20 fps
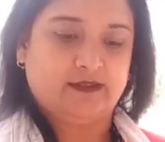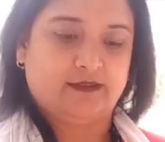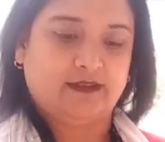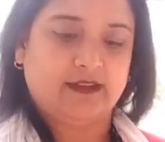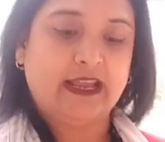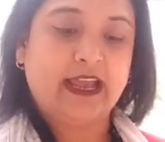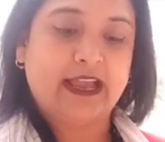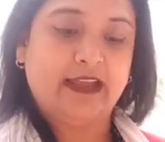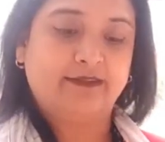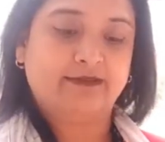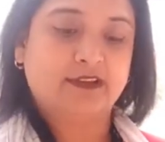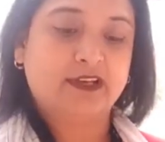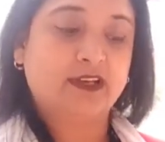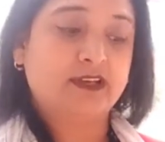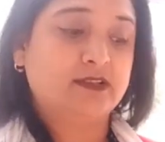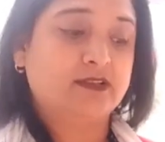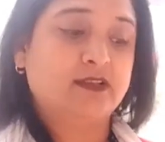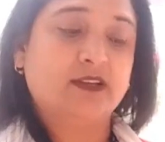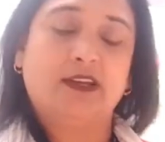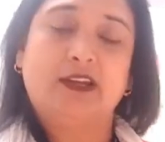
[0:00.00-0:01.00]
Yeah, if there
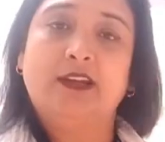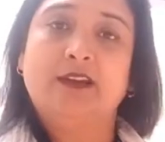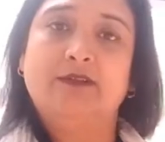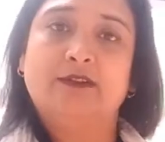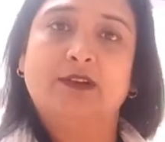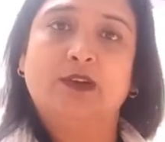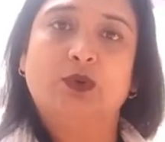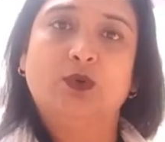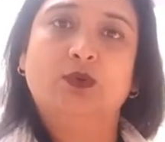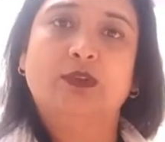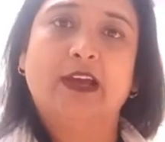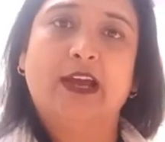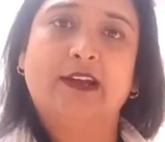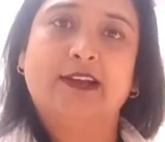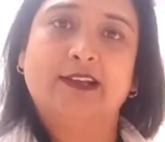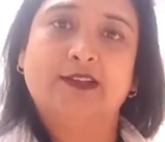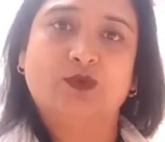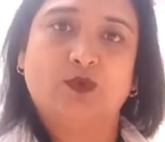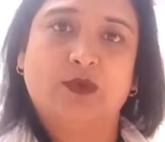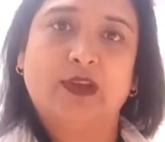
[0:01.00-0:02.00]
is a need, we'll do that
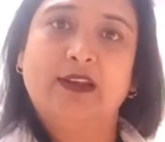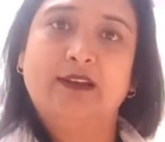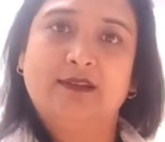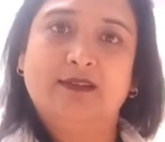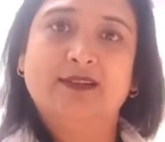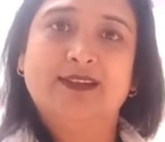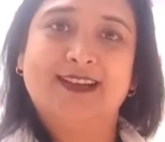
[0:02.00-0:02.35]
as well